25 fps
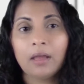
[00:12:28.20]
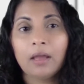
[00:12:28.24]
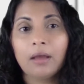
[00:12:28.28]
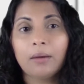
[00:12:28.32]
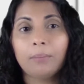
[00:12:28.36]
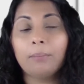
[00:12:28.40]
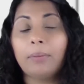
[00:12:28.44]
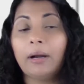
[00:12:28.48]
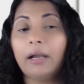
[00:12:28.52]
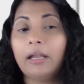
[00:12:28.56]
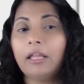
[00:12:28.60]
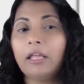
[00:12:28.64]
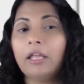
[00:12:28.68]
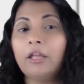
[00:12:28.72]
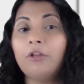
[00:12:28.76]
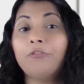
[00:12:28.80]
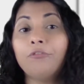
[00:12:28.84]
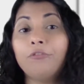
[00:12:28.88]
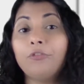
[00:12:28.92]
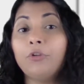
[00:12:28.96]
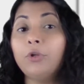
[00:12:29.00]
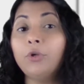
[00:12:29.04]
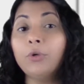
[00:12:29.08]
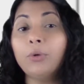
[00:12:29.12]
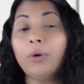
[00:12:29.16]
But
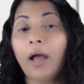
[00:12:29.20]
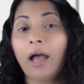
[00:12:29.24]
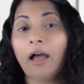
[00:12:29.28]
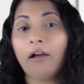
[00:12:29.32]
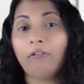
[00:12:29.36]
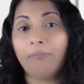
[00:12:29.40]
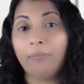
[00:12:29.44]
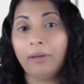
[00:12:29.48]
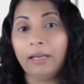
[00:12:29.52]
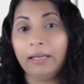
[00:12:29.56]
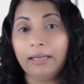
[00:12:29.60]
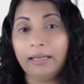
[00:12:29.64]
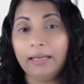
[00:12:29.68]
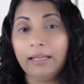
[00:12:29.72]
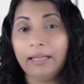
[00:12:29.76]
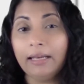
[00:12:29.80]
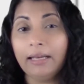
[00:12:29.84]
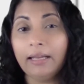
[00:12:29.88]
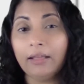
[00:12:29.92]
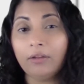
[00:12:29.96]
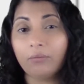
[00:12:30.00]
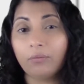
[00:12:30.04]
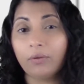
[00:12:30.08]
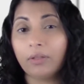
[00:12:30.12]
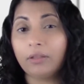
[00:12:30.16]
if you have been
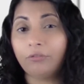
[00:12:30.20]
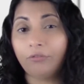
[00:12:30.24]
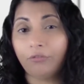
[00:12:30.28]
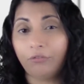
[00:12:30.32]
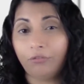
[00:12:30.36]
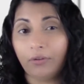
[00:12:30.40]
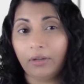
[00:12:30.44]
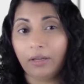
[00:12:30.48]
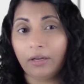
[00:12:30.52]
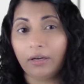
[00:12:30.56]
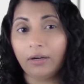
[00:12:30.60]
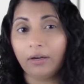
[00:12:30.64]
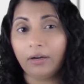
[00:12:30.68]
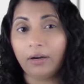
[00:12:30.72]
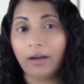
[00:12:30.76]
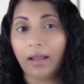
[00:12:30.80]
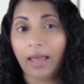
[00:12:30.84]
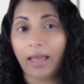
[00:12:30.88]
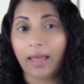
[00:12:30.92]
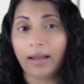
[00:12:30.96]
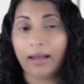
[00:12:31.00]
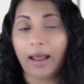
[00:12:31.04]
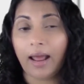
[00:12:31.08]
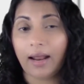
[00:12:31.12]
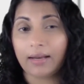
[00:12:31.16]
dealing with fear
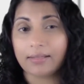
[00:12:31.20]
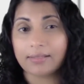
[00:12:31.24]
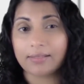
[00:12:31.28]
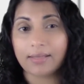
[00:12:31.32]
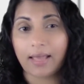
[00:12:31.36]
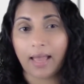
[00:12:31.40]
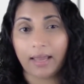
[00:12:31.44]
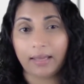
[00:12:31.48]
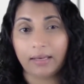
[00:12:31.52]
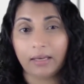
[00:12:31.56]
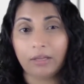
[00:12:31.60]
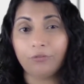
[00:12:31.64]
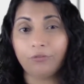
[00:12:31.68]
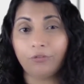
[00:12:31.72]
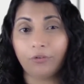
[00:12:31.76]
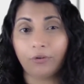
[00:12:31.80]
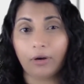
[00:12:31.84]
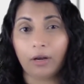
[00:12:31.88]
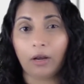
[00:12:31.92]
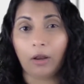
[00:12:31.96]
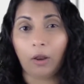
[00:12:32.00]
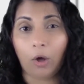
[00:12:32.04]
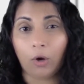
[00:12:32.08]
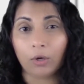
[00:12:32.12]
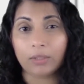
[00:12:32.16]
and anxiety for a
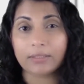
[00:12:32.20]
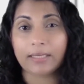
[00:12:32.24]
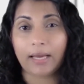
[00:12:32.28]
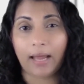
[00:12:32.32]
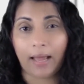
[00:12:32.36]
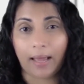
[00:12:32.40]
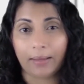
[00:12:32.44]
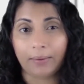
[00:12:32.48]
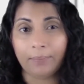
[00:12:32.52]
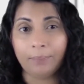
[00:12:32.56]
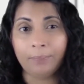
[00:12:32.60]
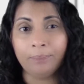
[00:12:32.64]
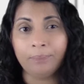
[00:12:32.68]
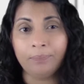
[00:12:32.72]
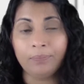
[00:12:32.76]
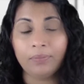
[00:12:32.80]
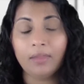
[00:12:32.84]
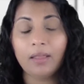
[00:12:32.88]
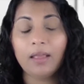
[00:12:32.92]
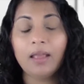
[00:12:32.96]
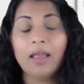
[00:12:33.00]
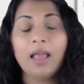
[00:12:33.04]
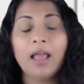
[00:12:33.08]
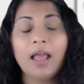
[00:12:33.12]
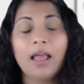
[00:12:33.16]
long time,
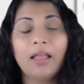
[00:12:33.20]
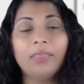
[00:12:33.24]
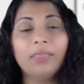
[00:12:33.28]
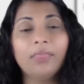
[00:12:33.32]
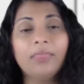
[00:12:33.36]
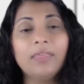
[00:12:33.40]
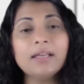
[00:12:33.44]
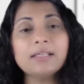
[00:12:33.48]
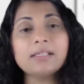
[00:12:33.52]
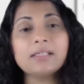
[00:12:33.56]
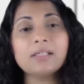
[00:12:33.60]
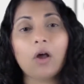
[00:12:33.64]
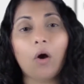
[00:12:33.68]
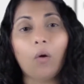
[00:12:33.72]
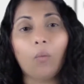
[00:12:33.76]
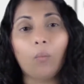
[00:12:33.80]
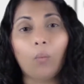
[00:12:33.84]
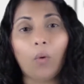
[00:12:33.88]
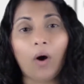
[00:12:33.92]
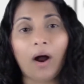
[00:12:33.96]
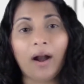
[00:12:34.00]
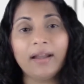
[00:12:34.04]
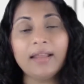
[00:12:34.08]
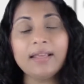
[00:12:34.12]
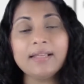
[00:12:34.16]
this
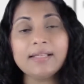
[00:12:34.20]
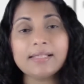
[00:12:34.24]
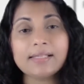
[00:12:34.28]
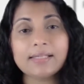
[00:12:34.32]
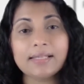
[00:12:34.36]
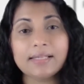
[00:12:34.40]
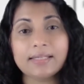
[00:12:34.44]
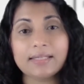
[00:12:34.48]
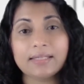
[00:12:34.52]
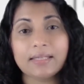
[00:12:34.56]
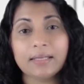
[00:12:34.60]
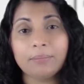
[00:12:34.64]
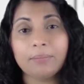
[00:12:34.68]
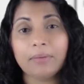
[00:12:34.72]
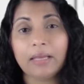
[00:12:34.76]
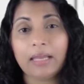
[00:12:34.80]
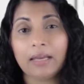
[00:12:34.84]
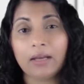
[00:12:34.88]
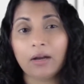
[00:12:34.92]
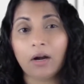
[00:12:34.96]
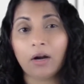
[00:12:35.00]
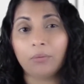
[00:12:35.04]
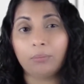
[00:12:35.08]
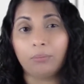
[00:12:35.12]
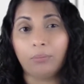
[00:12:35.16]
warning system
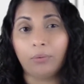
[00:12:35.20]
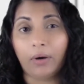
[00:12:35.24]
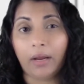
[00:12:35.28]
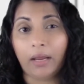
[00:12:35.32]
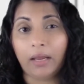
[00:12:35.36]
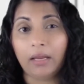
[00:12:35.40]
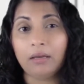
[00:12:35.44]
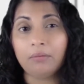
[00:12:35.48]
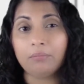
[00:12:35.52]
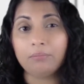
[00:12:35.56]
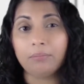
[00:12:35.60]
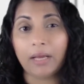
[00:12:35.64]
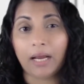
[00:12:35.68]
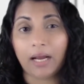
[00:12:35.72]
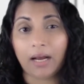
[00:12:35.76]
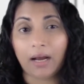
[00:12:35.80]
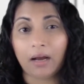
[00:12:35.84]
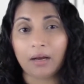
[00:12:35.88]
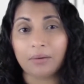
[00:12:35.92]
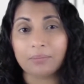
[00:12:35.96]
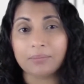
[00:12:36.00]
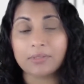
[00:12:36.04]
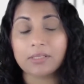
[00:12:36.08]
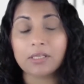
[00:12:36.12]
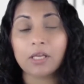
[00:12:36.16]
in our brain
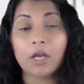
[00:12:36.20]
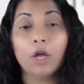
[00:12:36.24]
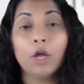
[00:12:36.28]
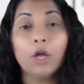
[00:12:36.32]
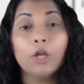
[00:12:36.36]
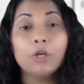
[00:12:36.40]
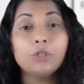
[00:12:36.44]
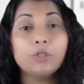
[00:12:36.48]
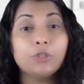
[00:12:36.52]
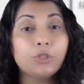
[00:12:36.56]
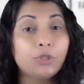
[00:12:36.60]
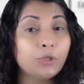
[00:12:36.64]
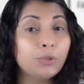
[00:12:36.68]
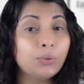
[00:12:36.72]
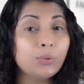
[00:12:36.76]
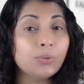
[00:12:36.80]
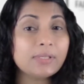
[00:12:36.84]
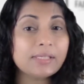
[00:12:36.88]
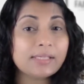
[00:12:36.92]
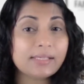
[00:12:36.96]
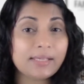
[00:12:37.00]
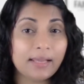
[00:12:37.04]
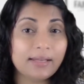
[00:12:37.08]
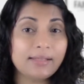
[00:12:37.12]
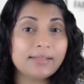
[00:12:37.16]
becomes too
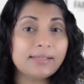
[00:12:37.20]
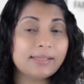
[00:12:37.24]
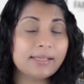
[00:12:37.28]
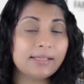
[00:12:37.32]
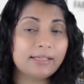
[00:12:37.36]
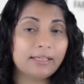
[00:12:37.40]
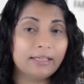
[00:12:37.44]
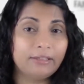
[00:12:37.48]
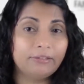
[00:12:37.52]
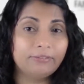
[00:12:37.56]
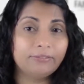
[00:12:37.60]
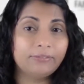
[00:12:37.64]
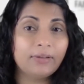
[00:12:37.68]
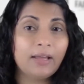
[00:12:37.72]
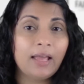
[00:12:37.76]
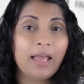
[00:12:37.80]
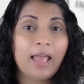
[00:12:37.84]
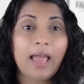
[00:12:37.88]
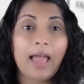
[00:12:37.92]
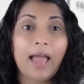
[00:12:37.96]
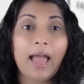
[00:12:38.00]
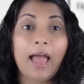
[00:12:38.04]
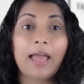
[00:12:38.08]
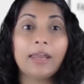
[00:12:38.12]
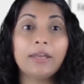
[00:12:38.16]
sensitive
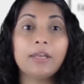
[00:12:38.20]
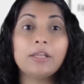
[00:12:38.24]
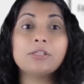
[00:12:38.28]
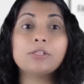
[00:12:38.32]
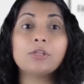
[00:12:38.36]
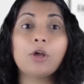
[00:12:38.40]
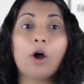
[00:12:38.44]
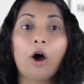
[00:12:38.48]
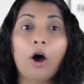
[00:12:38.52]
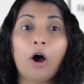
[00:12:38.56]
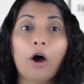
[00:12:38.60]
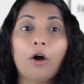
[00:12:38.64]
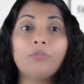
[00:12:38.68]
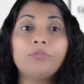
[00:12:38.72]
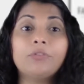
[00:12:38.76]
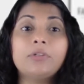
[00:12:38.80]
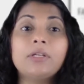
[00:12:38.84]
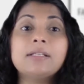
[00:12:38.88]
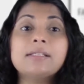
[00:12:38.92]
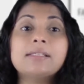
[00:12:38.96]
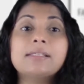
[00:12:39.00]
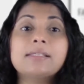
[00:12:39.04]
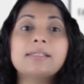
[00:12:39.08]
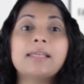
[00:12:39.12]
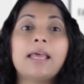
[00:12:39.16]
and is
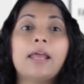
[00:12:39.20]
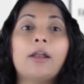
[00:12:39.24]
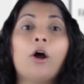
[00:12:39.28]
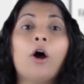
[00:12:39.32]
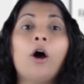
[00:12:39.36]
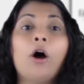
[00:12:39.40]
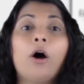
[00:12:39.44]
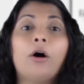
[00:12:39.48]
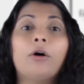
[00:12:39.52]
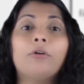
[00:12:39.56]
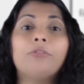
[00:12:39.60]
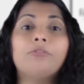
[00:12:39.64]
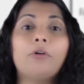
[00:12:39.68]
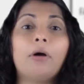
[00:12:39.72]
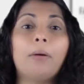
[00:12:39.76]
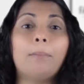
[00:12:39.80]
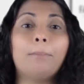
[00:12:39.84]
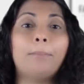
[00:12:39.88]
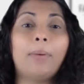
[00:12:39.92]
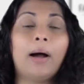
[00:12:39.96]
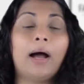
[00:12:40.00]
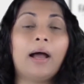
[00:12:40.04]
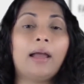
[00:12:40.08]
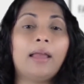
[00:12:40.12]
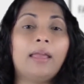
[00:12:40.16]
often set off
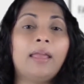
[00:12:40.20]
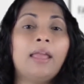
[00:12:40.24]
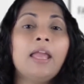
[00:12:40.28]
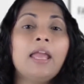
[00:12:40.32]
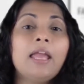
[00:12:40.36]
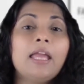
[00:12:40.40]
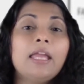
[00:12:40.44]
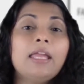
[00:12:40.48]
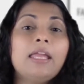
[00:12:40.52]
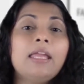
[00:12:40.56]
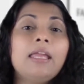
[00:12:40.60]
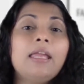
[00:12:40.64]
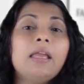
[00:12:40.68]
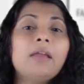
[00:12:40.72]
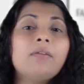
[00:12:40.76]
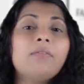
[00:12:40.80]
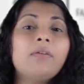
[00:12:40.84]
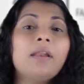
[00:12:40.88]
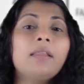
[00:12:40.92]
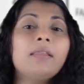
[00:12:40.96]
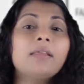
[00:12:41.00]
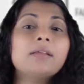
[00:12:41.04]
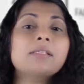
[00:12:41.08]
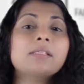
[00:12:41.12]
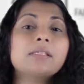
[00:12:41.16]
by
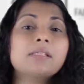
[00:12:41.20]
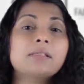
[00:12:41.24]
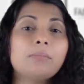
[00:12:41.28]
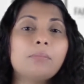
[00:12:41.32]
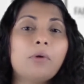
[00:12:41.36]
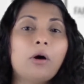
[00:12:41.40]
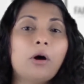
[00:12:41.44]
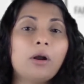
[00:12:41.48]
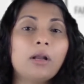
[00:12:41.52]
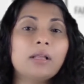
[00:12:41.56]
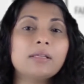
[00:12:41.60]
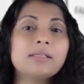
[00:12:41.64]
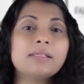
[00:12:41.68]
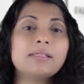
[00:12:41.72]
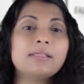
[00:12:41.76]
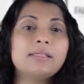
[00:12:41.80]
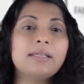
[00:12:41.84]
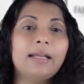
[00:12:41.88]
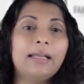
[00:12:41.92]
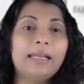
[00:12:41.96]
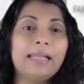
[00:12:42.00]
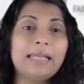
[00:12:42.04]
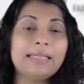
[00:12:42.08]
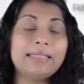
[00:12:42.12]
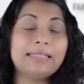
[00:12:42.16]
even the
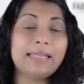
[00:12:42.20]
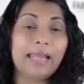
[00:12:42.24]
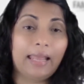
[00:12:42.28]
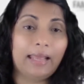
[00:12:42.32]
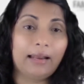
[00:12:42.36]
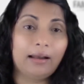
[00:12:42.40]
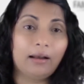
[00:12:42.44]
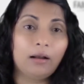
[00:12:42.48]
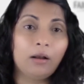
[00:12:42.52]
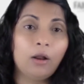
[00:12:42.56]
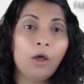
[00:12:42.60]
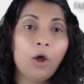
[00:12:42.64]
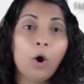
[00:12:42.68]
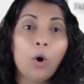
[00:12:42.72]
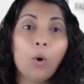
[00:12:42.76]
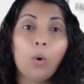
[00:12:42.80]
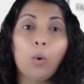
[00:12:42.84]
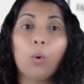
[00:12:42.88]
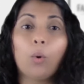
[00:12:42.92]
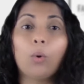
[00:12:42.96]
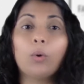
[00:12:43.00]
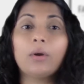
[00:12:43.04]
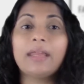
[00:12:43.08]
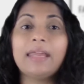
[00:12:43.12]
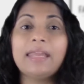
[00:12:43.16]
smallest detail
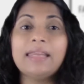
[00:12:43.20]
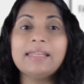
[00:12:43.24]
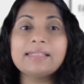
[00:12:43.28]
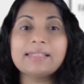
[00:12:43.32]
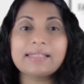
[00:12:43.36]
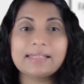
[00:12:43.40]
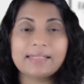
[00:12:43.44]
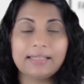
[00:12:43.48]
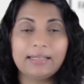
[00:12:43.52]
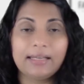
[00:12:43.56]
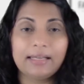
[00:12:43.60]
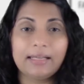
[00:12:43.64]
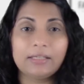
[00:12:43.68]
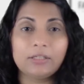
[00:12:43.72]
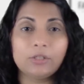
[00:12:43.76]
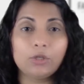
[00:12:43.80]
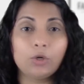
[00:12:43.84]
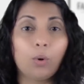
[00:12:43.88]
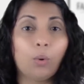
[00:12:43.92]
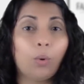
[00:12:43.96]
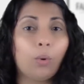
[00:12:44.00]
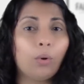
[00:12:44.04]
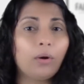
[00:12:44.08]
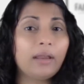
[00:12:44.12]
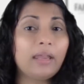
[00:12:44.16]
or incident,
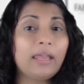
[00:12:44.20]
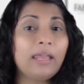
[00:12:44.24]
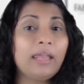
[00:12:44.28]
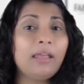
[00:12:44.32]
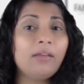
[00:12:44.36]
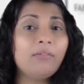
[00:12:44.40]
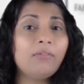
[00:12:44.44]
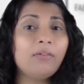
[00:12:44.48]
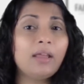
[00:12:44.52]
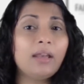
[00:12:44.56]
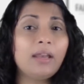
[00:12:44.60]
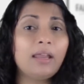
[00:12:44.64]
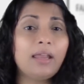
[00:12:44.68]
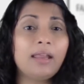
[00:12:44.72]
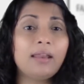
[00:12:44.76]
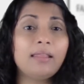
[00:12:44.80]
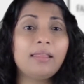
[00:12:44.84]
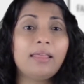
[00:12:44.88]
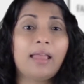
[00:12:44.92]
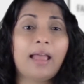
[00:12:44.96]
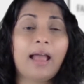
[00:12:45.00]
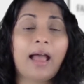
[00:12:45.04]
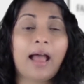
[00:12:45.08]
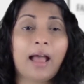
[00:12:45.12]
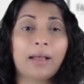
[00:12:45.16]
or even in
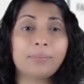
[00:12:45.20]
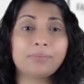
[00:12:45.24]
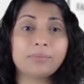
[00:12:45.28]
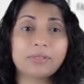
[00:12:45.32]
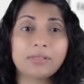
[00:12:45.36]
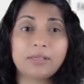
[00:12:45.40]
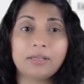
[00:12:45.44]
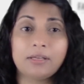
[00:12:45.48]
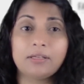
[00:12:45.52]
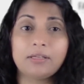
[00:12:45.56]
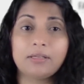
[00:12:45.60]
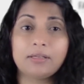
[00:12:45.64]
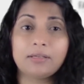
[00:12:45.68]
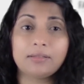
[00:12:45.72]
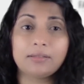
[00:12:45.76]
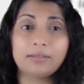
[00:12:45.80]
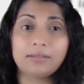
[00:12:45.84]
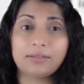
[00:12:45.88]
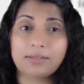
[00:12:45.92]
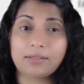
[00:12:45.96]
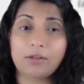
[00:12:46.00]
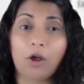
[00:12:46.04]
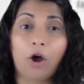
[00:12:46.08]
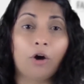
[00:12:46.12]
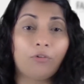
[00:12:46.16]
the absence
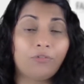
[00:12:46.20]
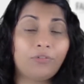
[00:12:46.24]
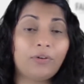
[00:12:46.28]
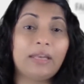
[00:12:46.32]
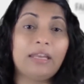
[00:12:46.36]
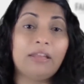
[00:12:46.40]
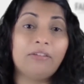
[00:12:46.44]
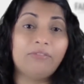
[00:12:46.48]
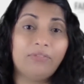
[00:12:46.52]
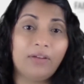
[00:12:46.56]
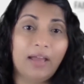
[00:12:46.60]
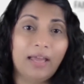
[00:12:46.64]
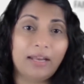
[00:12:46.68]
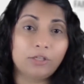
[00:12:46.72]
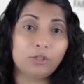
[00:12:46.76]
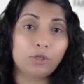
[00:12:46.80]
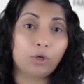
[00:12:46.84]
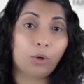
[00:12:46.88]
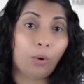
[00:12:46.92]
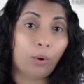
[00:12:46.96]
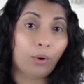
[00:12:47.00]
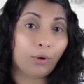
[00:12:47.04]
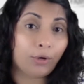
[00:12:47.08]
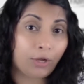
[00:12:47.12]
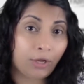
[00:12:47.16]
of an event
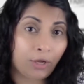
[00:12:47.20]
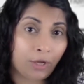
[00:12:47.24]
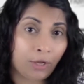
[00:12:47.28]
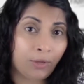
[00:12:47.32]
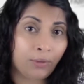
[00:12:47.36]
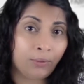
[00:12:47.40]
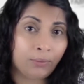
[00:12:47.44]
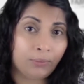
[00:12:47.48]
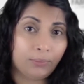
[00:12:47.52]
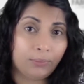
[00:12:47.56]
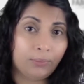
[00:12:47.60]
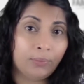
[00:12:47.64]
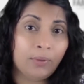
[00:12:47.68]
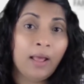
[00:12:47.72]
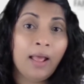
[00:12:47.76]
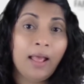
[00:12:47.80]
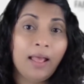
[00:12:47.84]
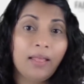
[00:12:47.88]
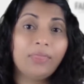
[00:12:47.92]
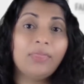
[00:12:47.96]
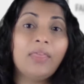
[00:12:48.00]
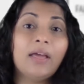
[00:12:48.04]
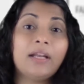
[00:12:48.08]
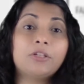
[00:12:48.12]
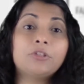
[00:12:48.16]
or cue
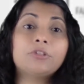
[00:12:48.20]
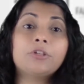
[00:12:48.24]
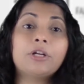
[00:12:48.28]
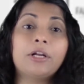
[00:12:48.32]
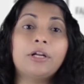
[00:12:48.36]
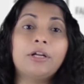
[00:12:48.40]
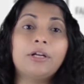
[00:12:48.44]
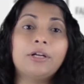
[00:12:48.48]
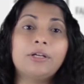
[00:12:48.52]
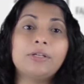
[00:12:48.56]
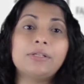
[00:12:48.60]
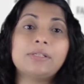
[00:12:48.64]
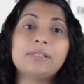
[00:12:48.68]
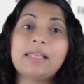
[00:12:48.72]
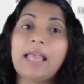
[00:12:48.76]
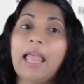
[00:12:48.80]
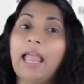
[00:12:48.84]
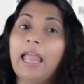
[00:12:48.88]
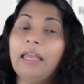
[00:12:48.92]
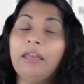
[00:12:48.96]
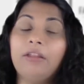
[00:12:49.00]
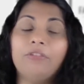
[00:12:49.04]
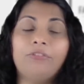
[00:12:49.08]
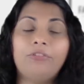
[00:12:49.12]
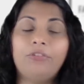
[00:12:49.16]
that triggers
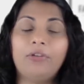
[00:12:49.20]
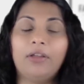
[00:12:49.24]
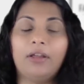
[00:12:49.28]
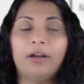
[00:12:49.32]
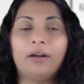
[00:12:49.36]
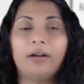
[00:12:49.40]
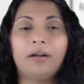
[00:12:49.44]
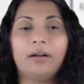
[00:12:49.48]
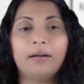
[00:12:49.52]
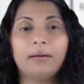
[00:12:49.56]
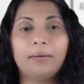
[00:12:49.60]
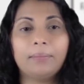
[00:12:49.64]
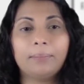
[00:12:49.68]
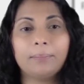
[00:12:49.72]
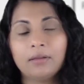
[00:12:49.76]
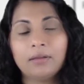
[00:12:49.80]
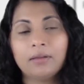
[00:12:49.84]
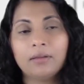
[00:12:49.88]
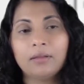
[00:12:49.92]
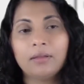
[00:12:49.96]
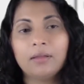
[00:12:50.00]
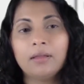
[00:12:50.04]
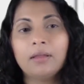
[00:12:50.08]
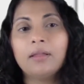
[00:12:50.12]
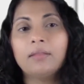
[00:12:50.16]
any fear.
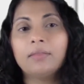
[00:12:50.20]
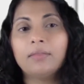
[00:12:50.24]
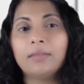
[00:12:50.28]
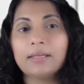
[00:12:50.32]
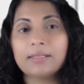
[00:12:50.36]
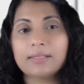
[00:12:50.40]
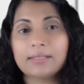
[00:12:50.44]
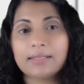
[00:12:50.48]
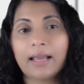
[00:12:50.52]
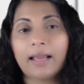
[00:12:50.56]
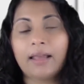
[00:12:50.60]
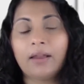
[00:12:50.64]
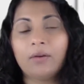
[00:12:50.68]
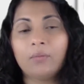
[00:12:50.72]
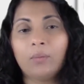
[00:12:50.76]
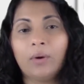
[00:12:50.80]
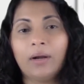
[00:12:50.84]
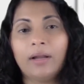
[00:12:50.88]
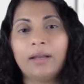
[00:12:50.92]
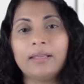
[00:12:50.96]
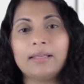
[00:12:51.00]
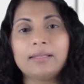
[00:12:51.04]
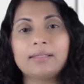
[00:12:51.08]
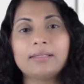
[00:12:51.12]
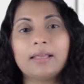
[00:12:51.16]
The second
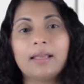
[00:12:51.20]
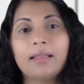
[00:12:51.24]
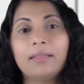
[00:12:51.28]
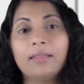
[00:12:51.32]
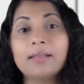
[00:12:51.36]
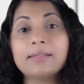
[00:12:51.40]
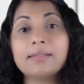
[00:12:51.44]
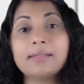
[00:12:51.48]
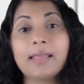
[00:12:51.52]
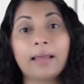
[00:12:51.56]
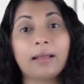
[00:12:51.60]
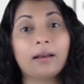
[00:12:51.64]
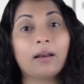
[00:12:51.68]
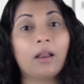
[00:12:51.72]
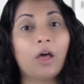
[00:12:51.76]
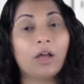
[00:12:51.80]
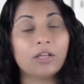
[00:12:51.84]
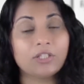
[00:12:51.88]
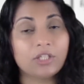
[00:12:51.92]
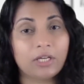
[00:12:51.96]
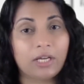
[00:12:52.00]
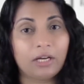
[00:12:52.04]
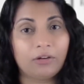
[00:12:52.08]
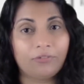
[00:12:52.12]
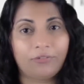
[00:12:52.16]
one is the
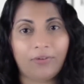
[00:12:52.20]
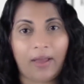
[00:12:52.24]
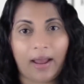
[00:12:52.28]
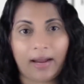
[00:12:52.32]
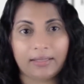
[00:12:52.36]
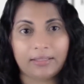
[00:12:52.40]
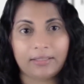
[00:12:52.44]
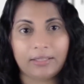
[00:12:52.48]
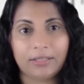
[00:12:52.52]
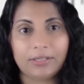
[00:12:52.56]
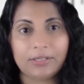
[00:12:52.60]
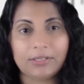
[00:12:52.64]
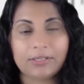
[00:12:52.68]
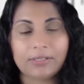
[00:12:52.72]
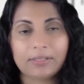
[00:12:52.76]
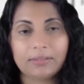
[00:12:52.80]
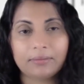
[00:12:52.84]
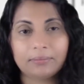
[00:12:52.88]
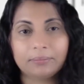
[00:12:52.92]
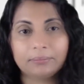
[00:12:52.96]
psychological factors.